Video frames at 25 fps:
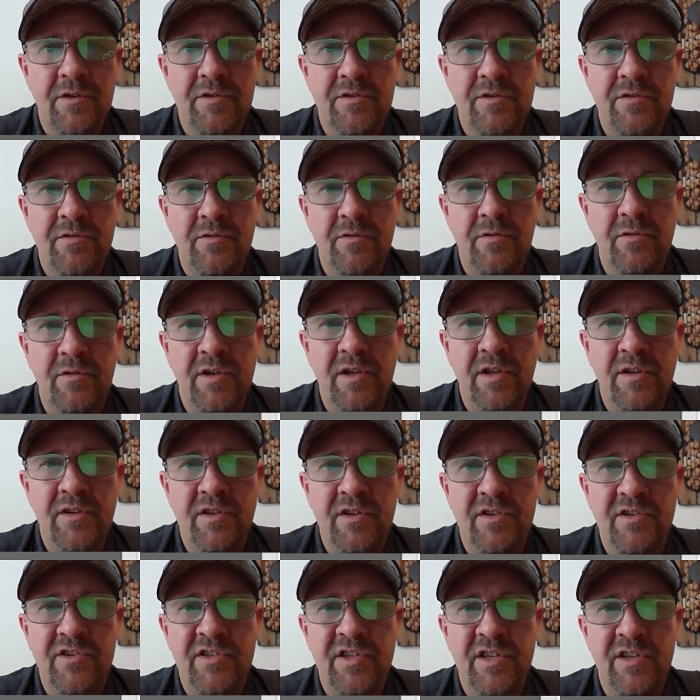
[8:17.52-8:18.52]
to get
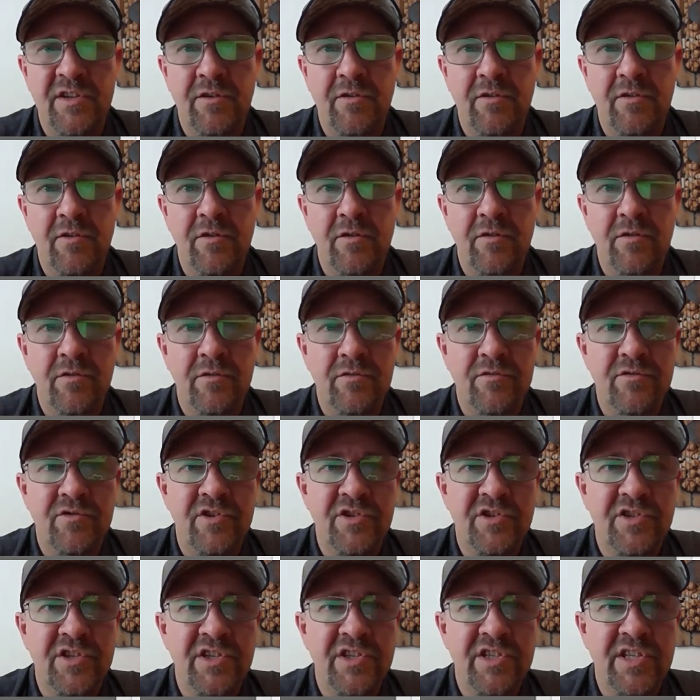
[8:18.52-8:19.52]
this in there a little
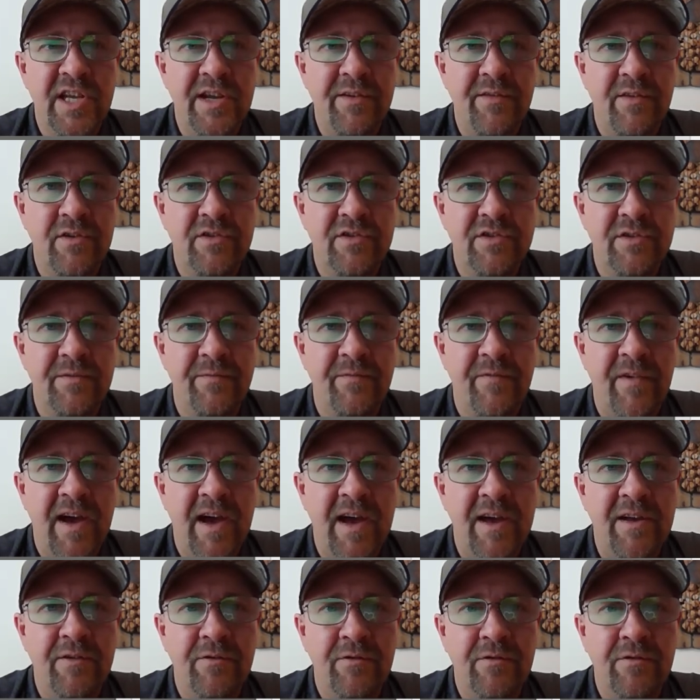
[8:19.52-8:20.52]
just to save on some
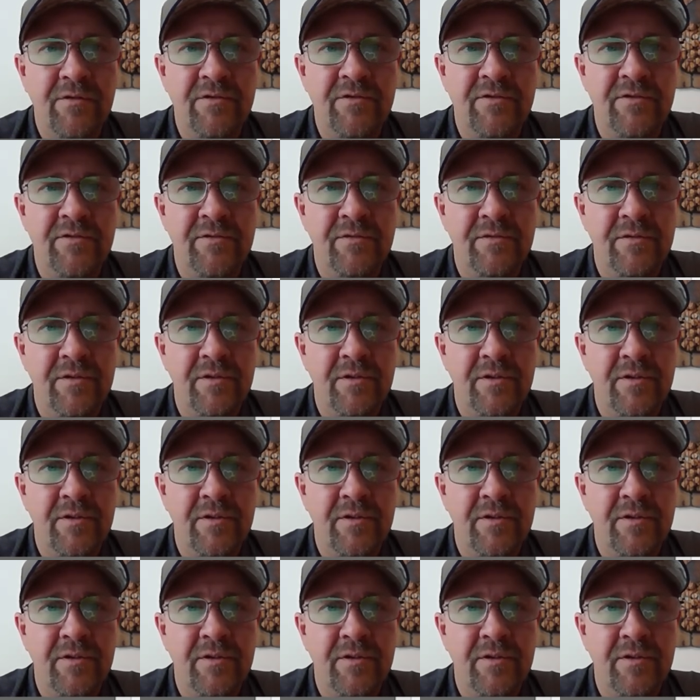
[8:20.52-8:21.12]
vinyl, and